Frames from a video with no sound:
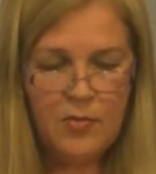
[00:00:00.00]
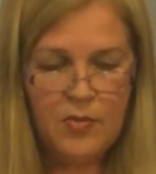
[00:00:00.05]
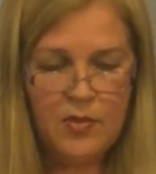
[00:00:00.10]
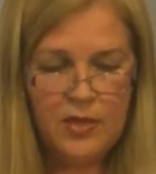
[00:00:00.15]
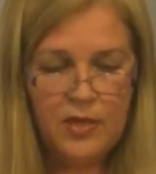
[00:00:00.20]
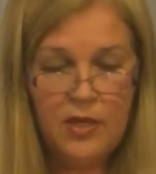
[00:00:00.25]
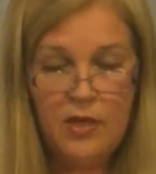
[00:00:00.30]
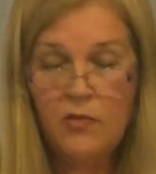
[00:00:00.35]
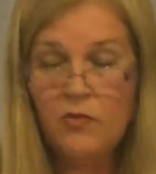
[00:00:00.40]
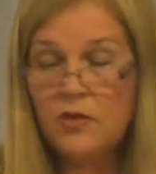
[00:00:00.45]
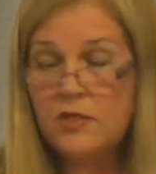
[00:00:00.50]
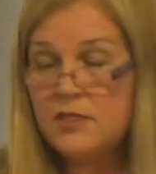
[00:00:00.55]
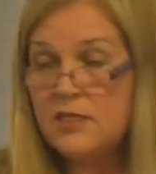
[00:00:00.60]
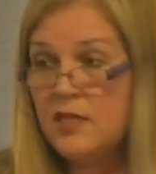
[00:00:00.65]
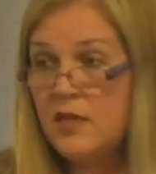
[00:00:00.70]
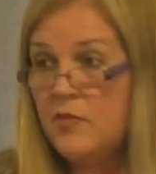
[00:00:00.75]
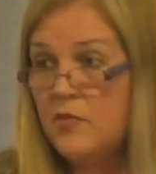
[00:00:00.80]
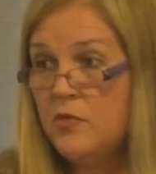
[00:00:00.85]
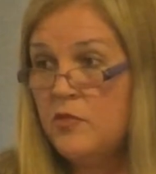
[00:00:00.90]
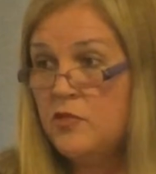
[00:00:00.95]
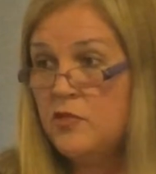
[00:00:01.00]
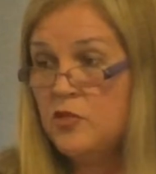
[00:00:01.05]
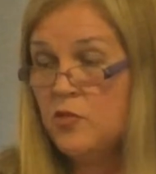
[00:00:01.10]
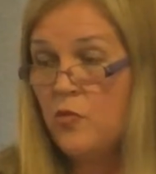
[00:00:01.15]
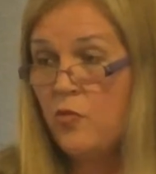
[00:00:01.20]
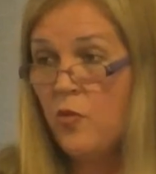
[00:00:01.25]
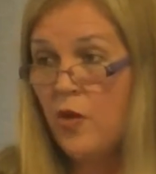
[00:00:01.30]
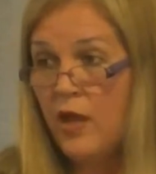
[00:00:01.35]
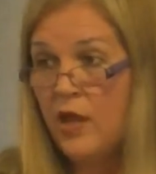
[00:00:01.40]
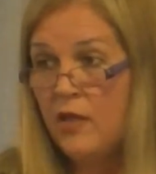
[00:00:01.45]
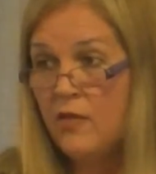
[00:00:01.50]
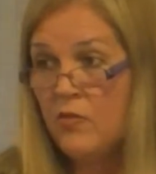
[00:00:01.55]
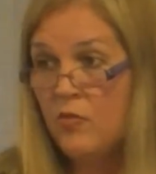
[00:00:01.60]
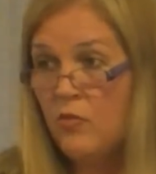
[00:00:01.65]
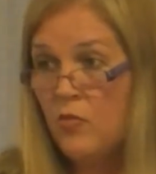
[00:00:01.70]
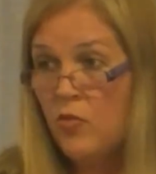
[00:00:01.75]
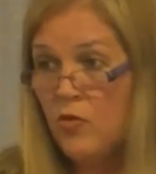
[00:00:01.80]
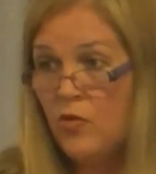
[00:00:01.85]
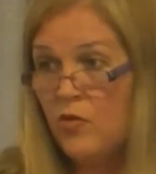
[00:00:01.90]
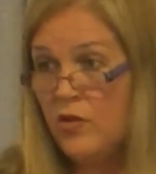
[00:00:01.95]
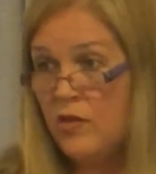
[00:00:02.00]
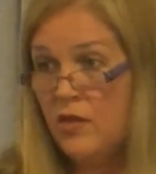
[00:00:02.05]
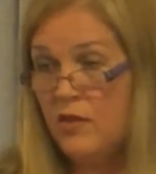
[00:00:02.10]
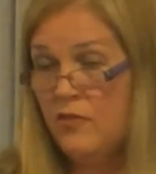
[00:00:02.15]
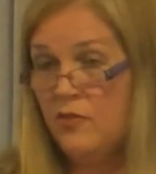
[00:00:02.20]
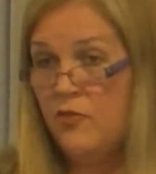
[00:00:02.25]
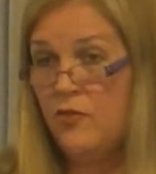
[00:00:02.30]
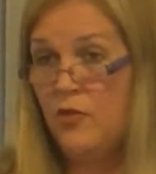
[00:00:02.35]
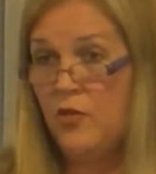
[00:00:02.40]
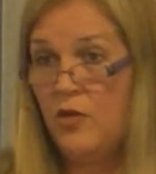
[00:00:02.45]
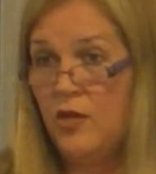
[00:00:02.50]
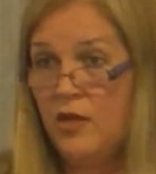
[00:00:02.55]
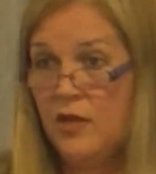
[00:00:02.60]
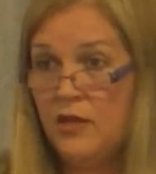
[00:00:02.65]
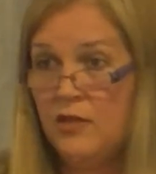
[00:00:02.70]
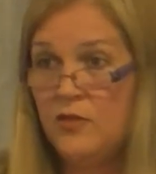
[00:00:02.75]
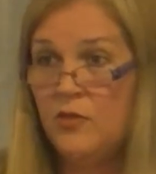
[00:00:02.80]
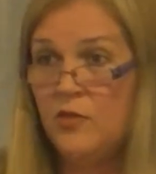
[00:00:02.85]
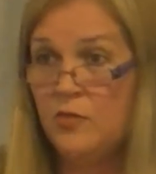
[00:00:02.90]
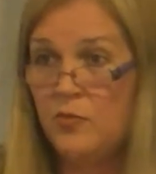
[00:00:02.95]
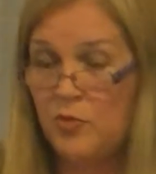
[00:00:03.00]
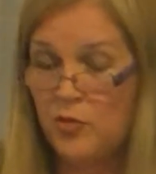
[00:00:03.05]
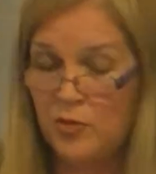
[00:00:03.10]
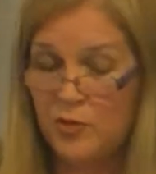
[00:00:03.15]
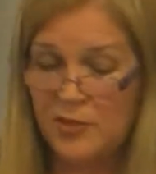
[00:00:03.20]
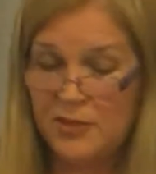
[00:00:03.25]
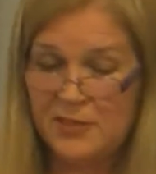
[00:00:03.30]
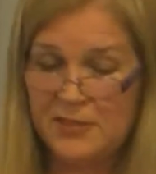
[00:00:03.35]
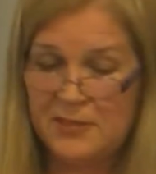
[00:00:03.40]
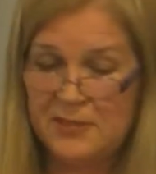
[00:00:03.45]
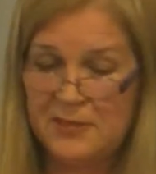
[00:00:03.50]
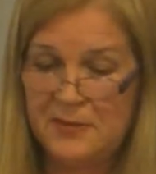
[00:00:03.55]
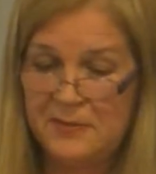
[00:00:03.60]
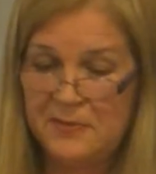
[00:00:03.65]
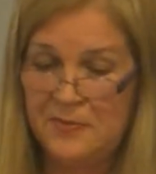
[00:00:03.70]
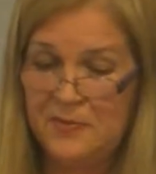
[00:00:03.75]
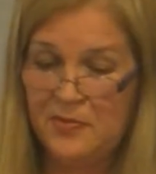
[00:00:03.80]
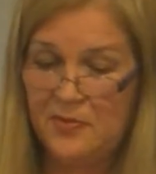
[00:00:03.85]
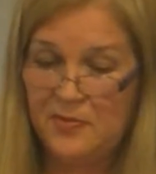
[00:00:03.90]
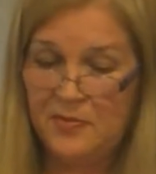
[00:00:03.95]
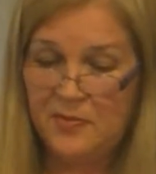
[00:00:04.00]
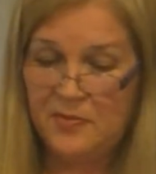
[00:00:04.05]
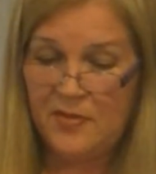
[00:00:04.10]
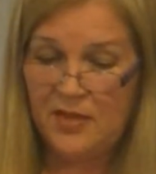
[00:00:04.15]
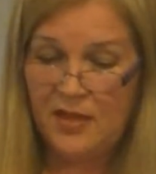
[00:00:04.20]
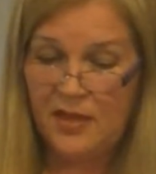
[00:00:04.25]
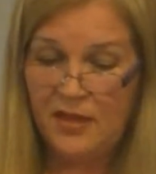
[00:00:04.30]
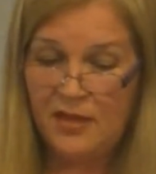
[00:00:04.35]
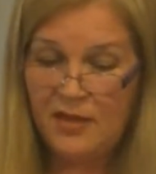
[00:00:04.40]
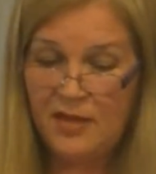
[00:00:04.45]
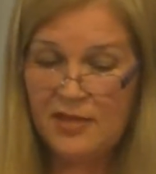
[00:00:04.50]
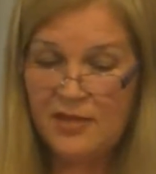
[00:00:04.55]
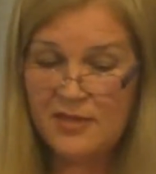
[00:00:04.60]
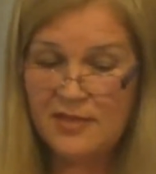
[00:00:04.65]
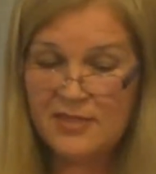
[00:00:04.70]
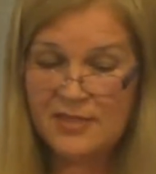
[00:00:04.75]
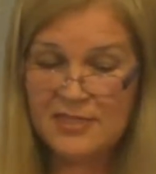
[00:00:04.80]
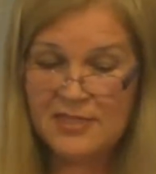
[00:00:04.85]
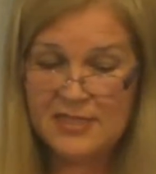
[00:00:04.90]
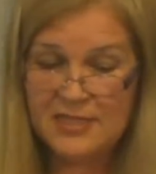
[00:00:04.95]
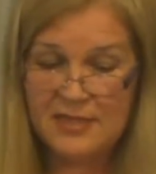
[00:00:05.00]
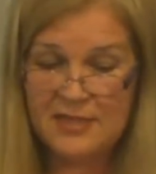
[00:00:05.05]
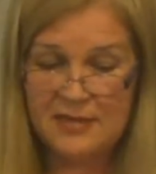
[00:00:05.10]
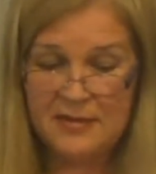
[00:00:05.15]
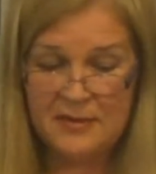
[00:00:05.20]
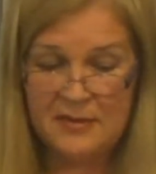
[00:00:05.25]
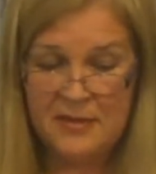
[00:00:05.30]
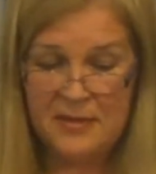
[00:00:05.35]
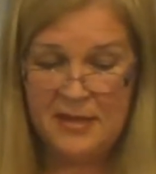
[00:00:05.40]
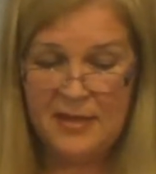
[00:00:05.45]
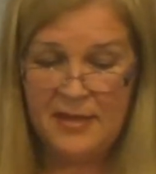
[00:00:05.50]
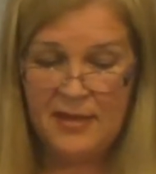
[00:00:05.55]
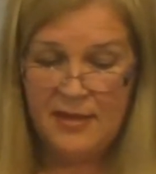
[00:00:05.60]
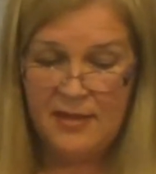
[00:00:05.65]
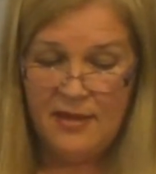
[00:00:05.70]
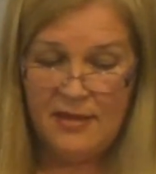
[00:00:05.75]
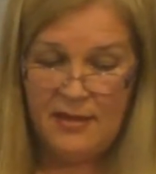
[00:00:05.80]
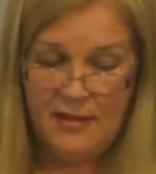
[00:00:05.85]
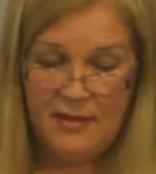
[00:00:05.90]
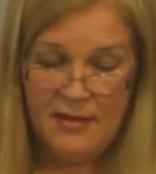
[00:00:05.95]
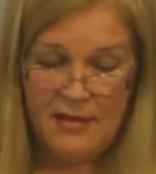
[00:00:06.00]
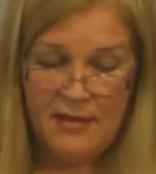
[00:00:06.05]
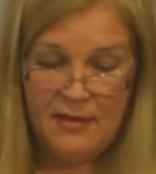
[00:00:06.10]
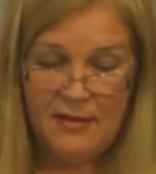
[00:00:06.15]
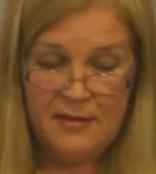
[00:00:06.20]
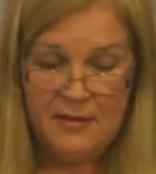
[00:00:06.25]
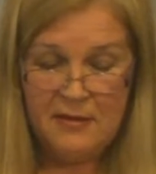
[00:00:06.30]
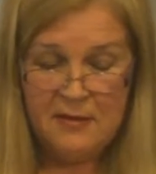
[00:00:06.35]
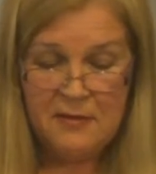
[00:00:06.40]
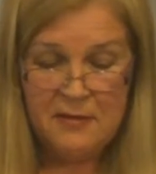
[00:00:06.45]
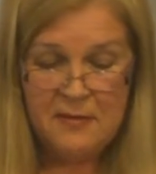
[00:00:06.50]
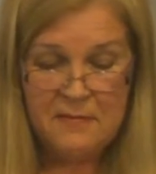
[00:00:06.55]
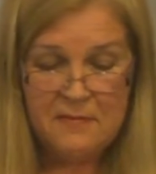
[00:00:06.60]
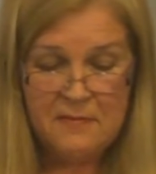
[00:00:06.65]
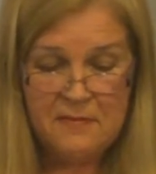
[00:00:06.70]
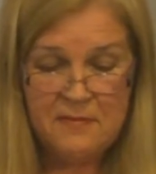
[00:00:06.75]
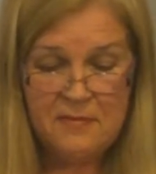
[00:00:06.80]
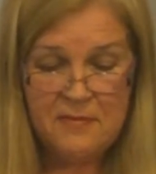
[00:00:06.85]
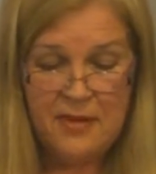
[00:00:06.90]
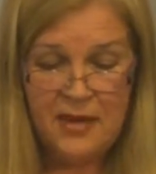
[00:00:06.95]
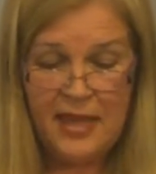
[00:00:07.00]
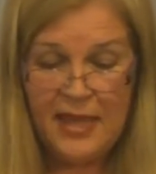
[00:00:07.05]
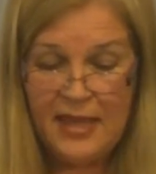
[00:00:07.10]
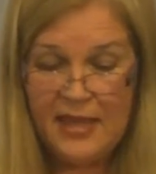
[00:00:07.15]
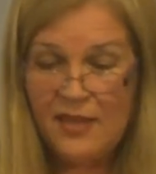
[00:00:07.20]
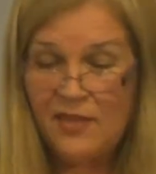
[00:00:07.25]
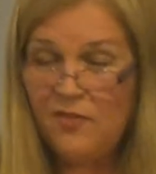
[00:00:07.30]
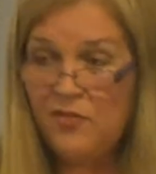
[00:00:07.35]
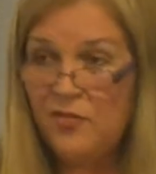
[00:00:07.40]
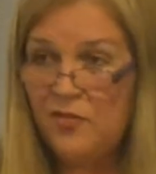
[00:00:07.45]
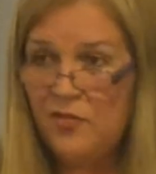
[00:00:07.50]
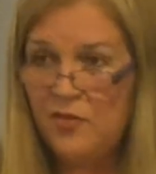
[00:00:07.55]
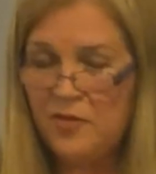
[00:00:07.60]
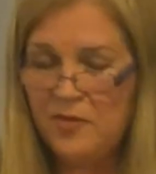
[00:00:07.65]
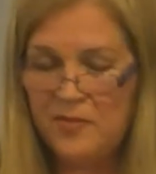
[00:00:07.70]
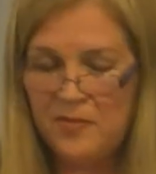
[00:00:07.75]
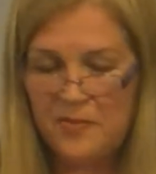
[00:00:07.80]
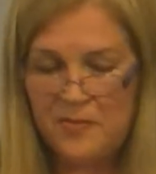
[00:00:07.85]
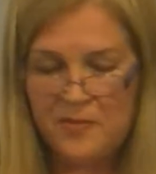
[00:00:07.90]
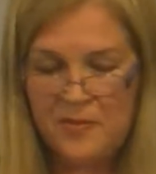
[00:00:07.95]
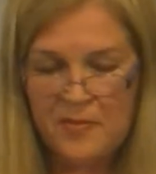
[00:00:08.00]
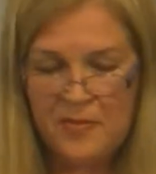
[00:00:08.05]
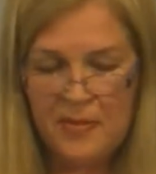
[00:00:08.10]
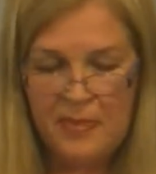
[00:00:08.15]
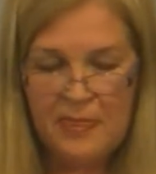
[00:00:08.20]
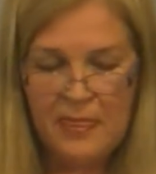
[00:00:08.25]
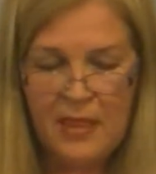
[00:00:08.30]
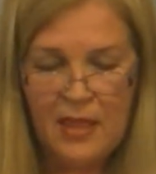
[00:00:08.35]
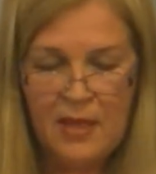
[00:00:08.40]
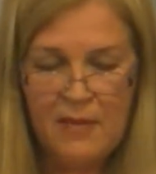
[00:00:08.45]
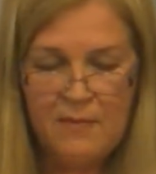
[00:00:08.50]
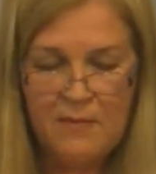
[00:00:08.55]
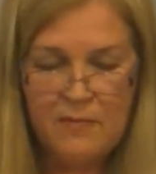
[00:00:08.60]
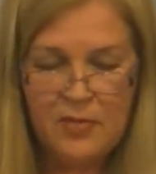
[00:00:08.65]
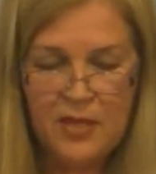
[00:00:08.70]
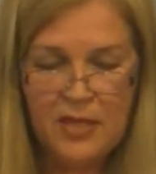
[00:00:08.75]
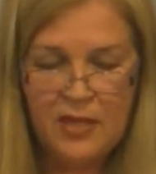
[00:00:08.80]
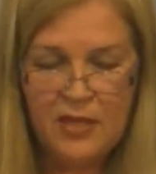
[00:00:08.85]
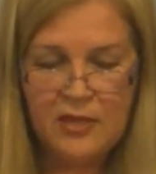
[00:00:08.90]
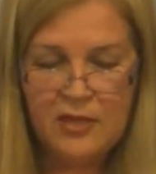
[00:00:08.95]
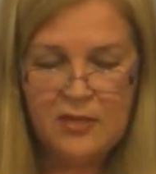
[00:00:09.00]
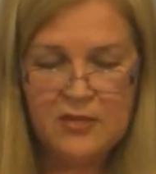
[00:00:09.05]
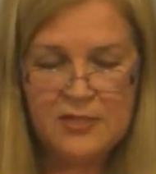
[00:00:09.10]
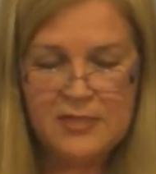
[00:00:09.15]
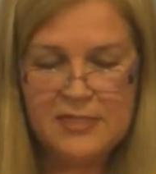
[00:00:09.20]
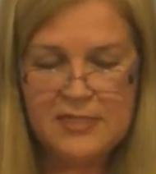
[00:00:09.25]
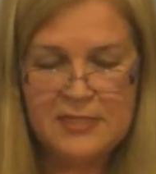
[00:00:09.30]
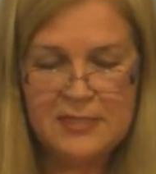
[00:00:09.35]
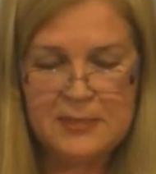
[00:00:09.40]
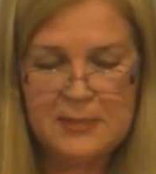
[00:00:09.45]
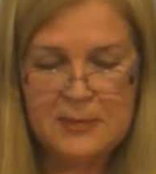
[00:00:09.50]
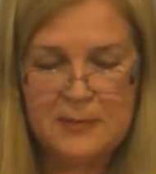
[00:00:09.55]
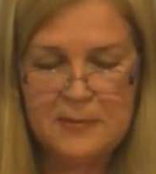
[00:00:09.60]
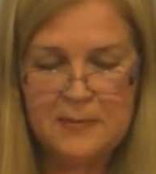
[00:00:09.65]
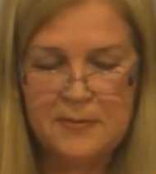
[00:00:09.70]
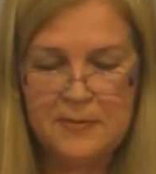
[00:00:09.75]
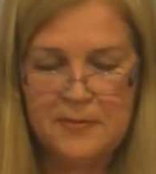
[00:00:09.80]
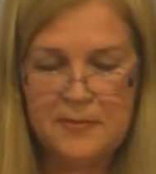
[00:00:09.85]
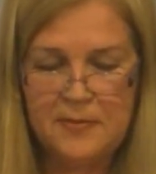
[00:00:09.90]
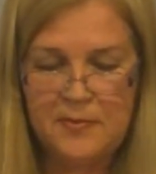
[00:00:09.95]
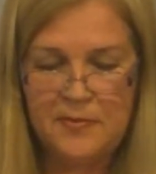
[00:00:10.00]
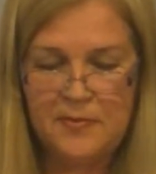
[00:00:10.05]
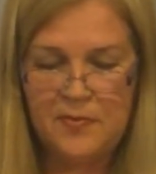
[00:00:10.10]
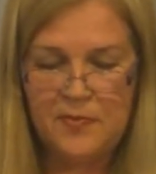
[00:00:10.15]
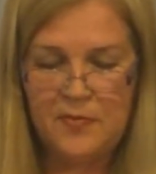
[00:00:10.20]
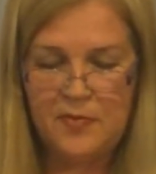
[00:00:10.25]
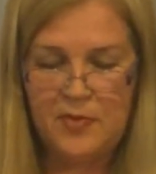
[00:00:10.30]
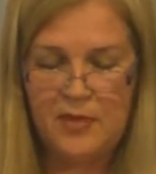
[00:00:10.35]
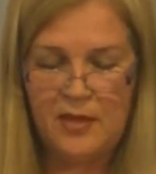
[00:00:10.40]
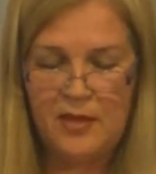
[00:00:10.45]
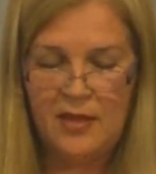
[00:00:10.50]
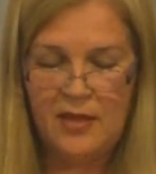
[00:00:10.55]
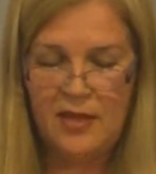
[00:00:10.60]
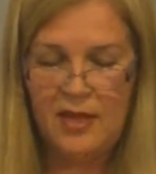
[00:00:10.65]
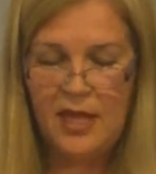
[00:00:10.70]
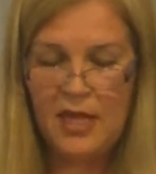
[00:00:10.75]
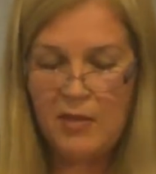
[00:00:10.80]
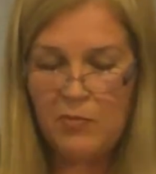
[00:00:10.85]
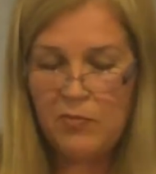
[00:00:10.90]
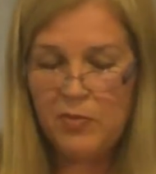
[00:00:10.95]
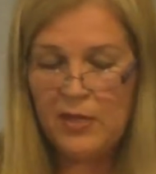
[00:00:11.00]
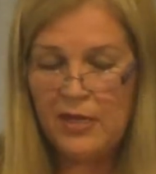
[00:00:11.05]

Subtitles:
But he was able to write more than 400 books in his life because he